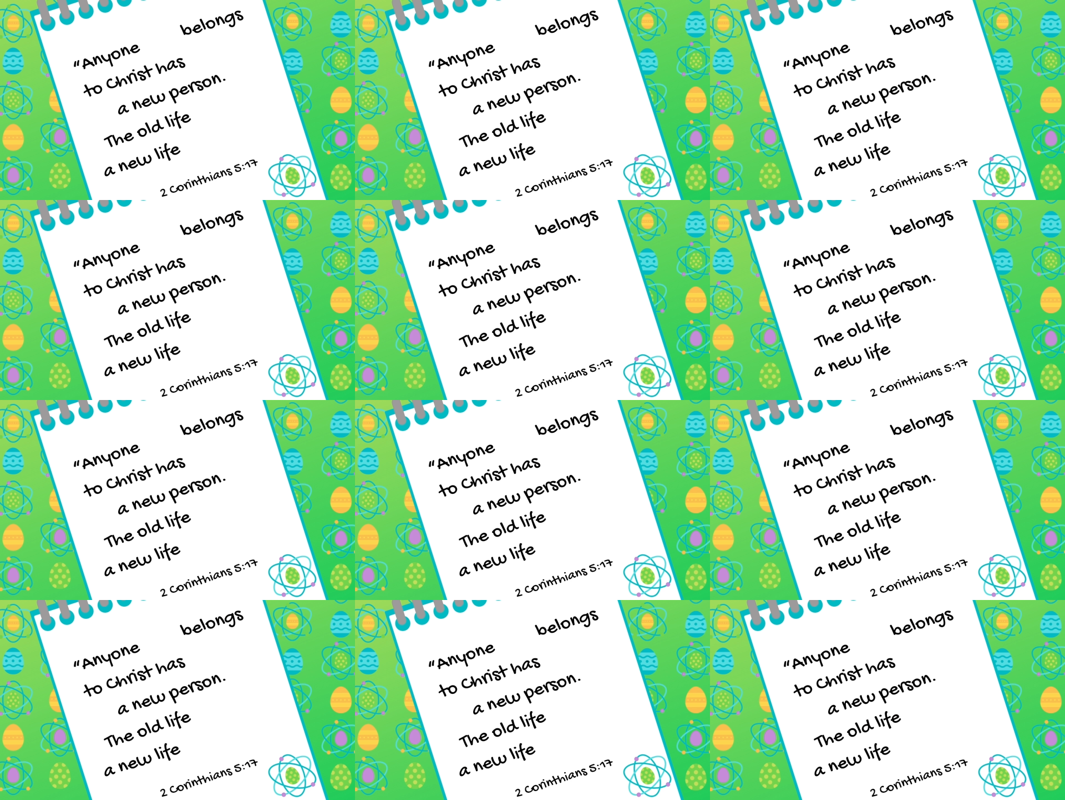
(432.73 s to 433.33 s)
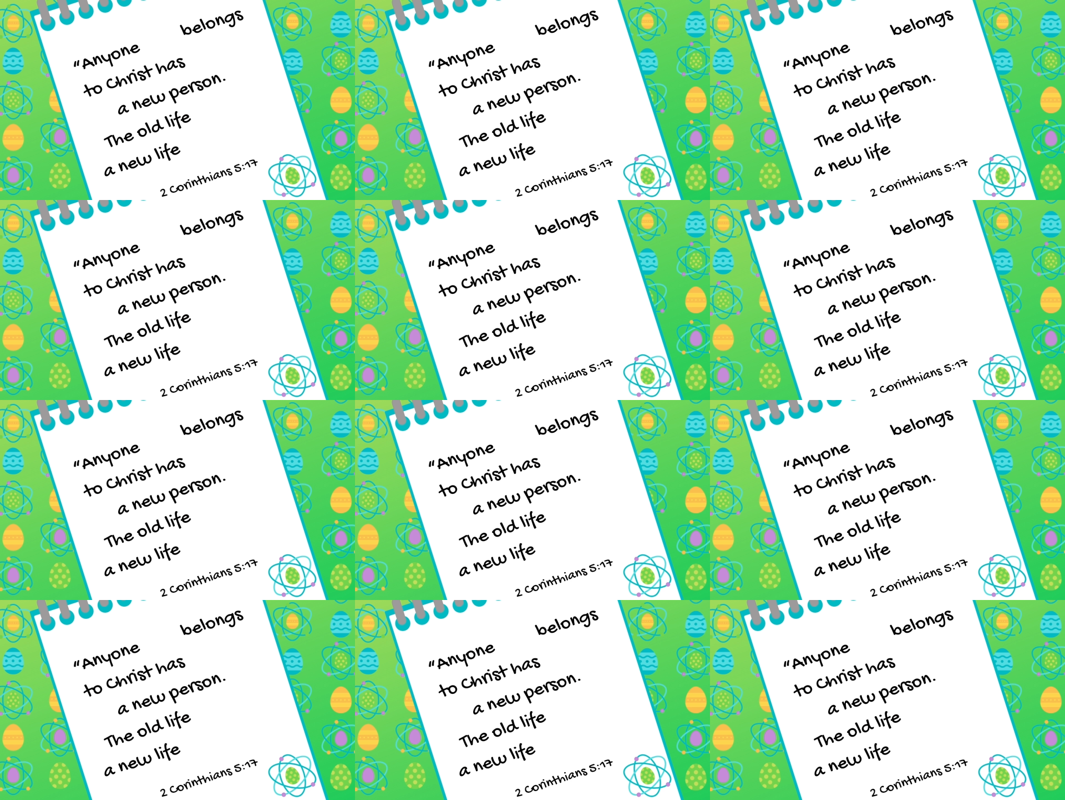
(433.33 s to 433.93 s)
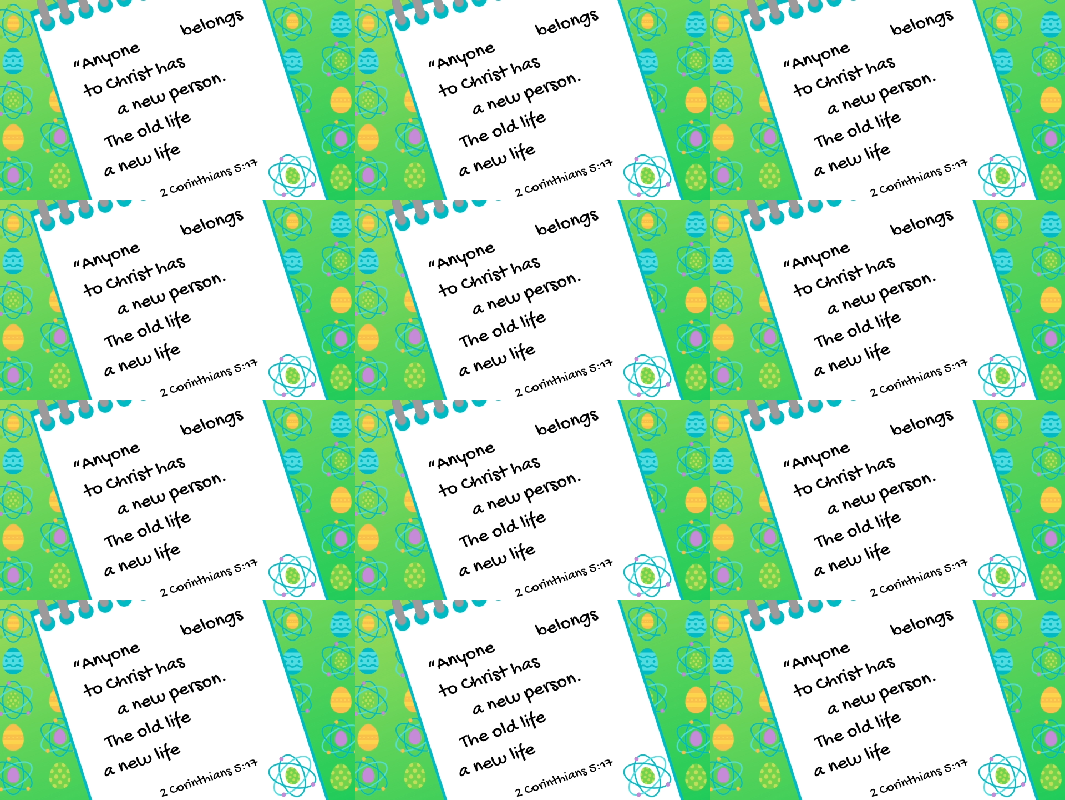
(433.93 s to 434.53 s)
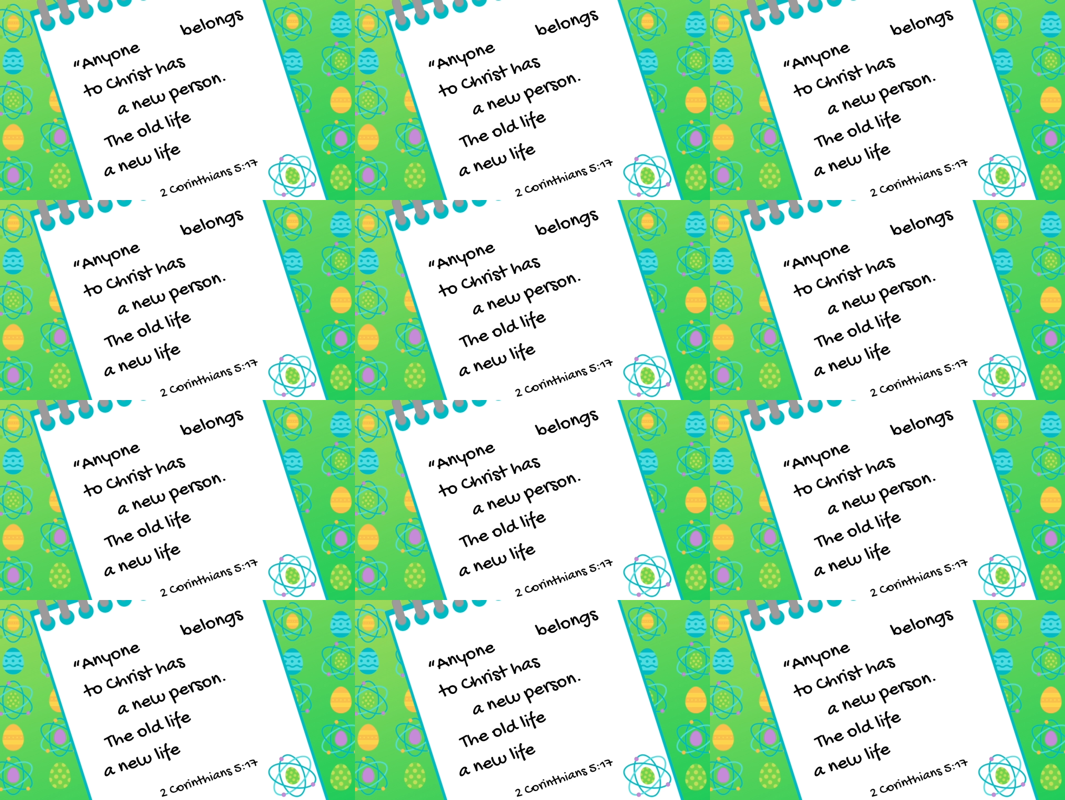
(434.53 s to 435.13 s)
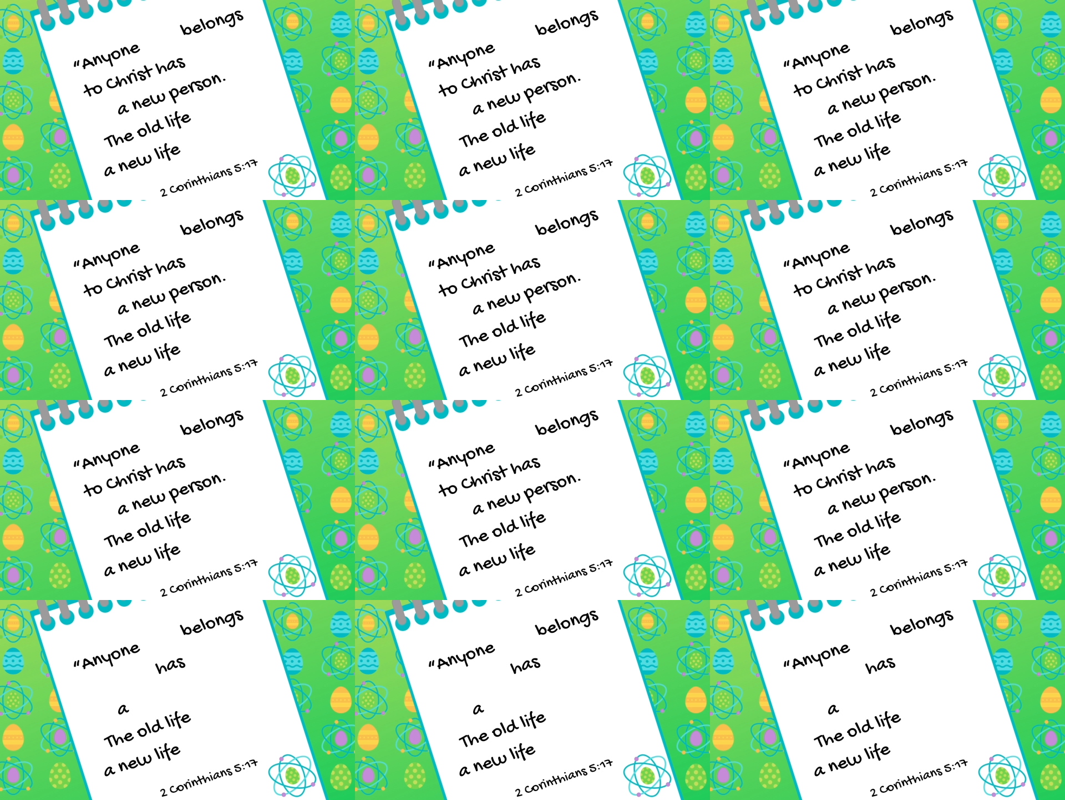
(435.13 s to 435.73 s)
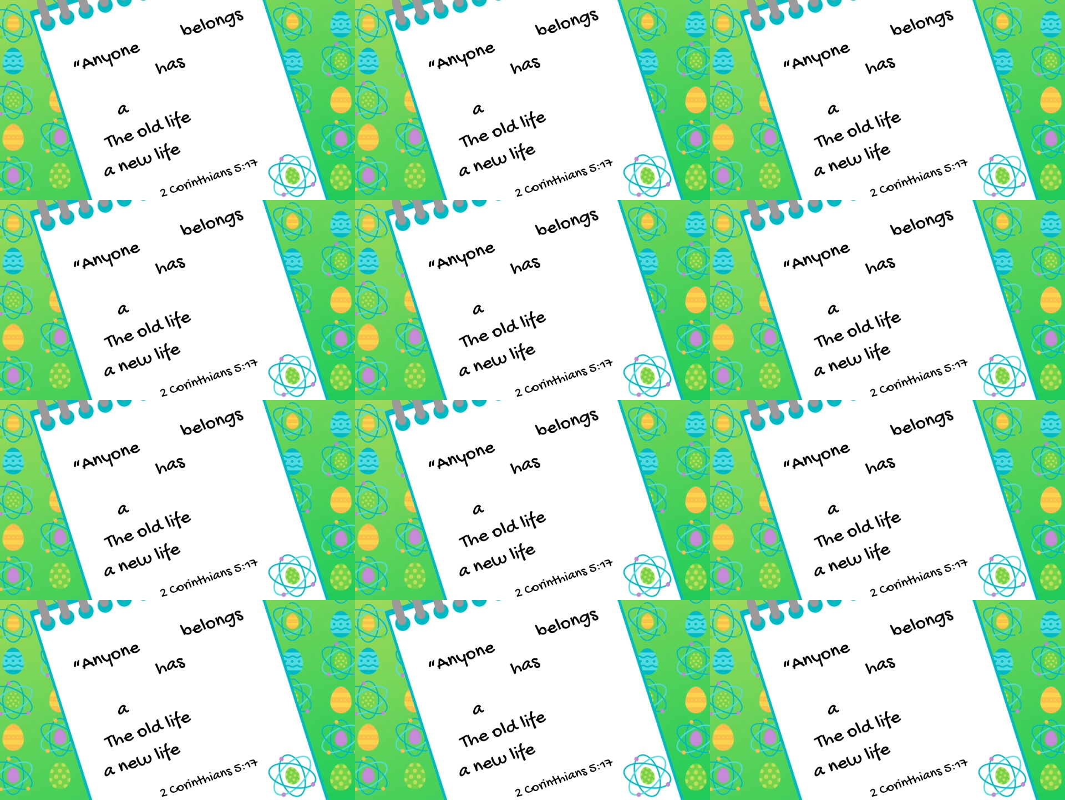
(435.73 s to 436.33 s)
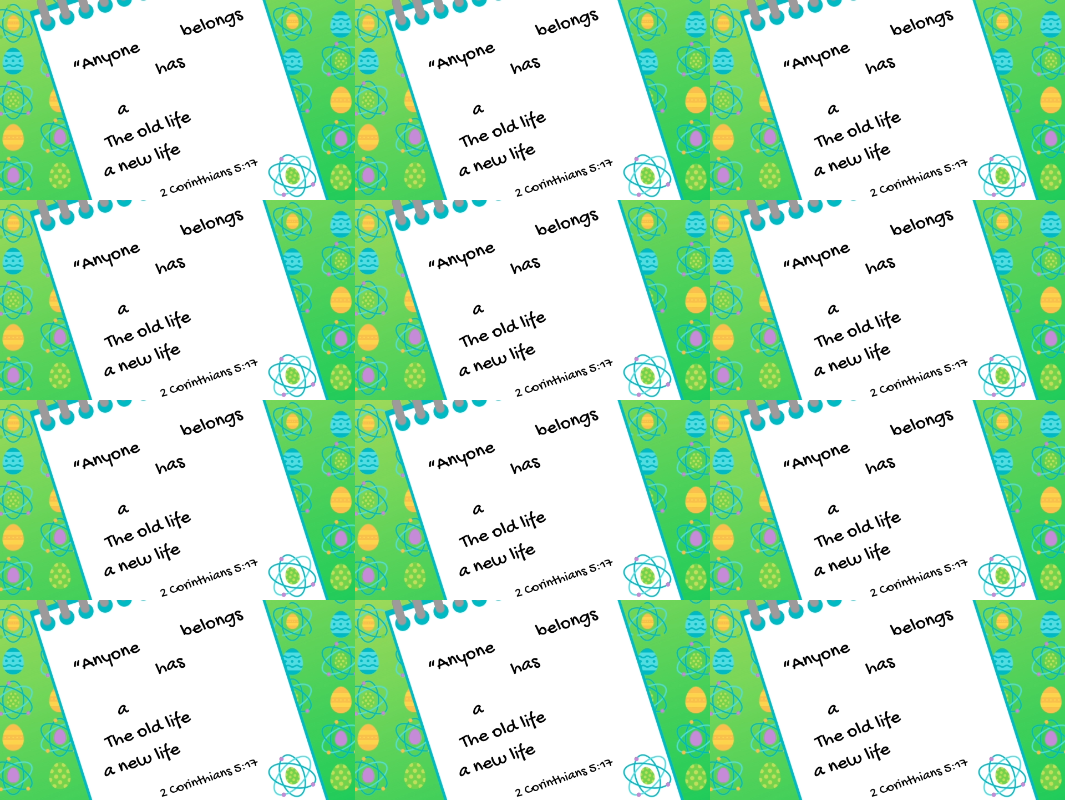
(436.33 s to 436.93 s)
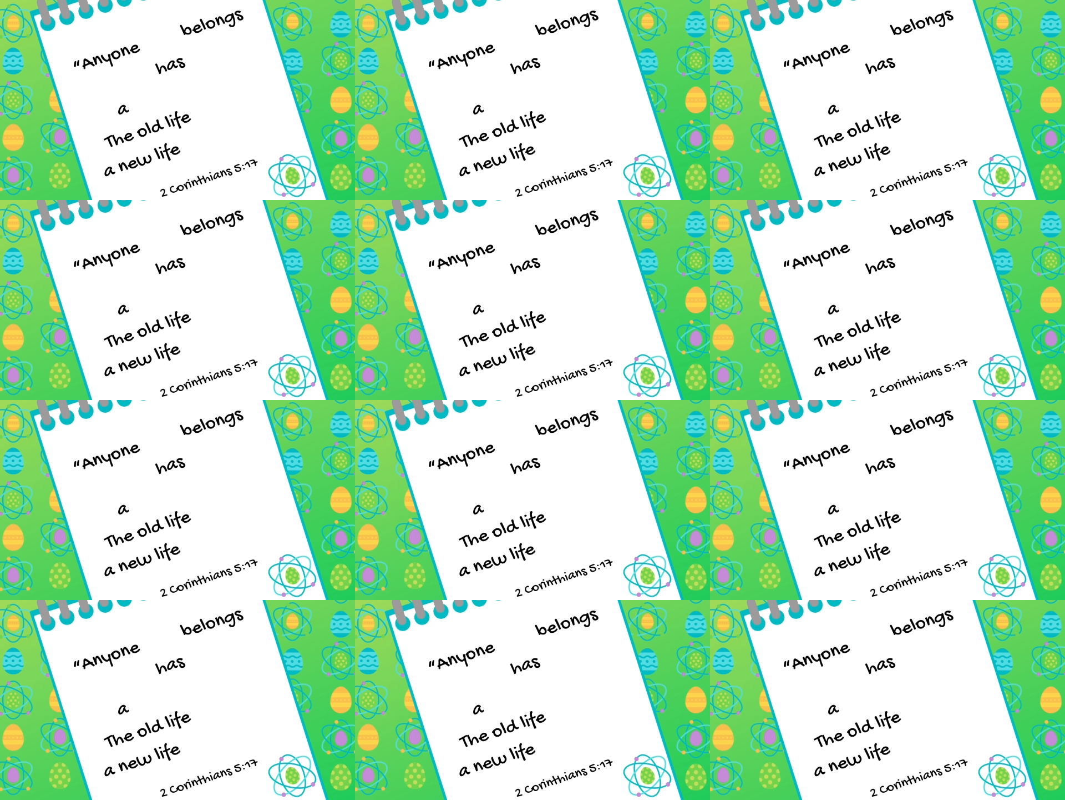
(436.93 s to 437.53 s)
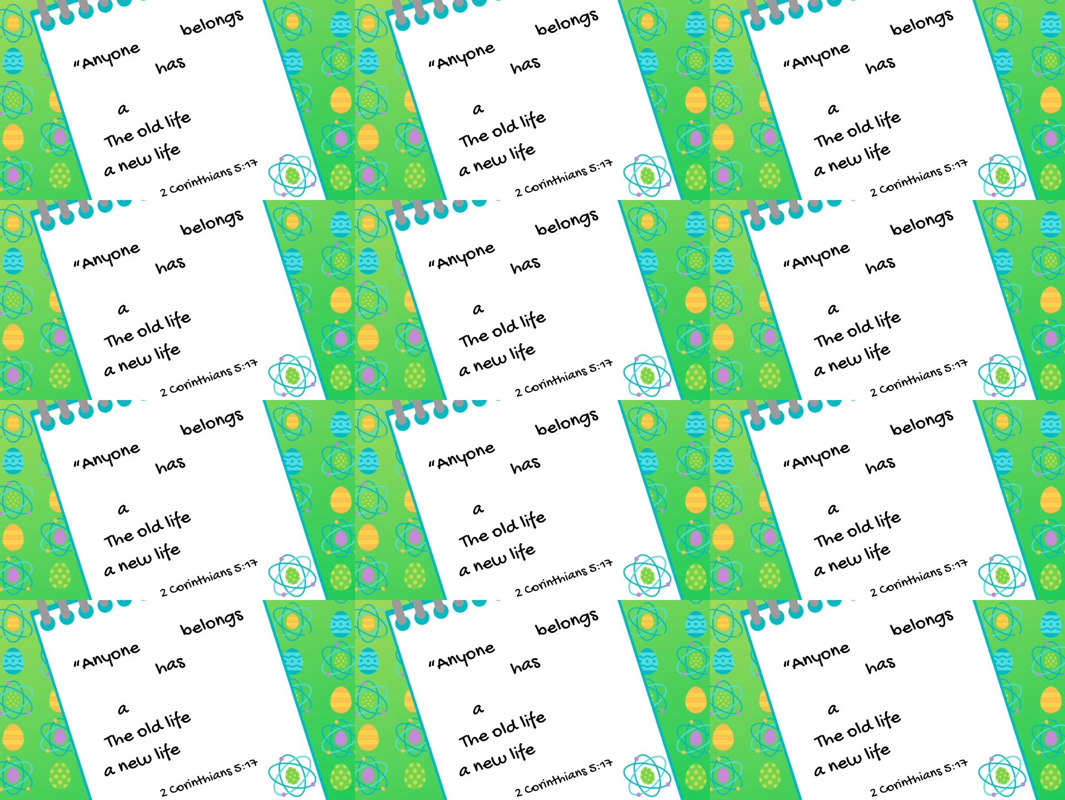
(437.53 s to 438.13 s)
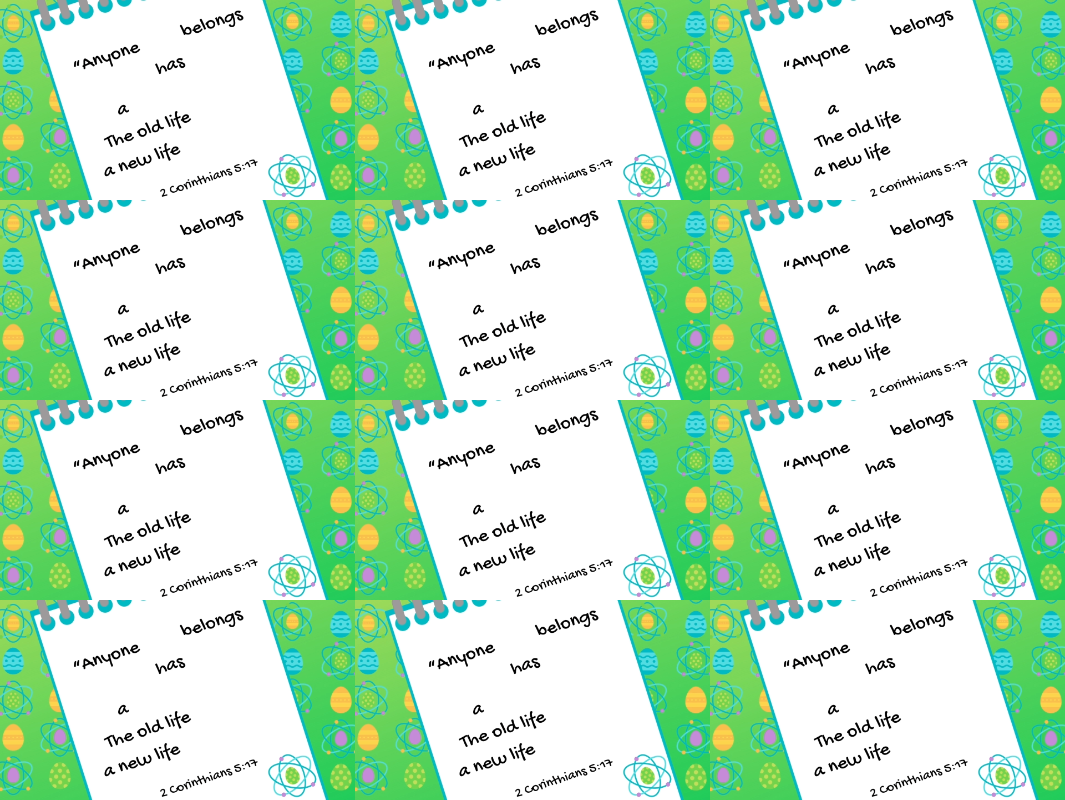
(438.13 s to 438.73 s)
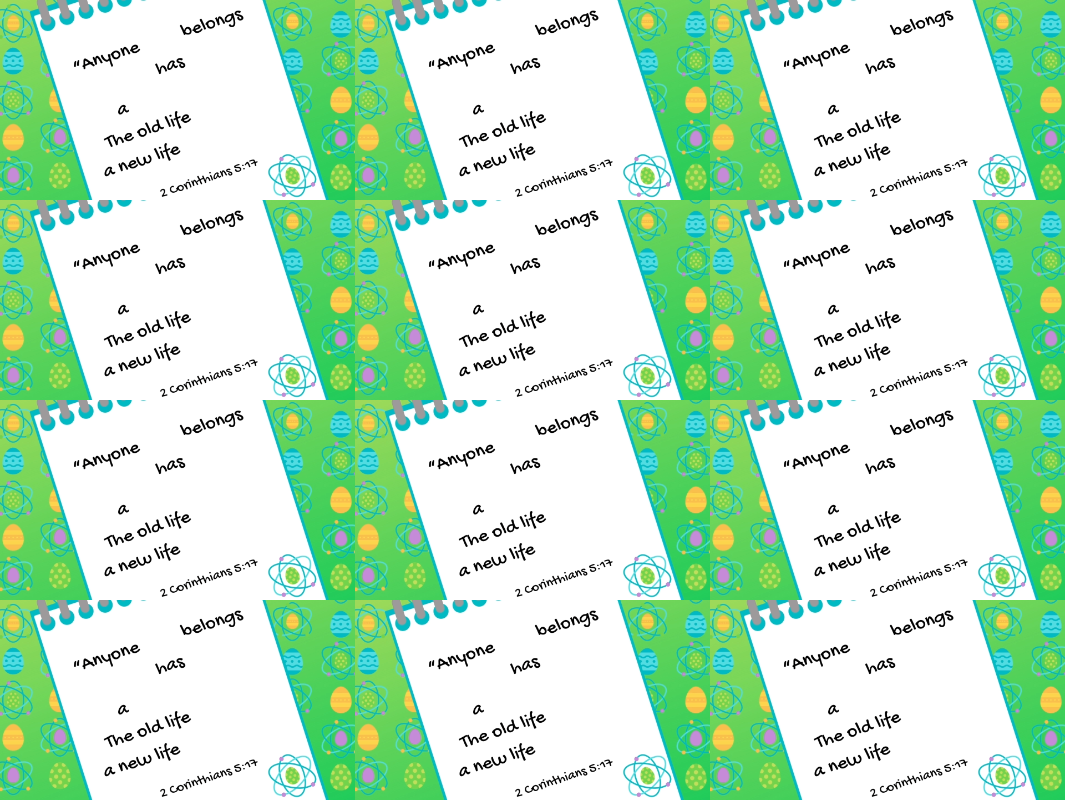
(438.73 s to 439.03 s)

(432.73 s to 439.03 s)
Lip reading: [unreadable: no face in view]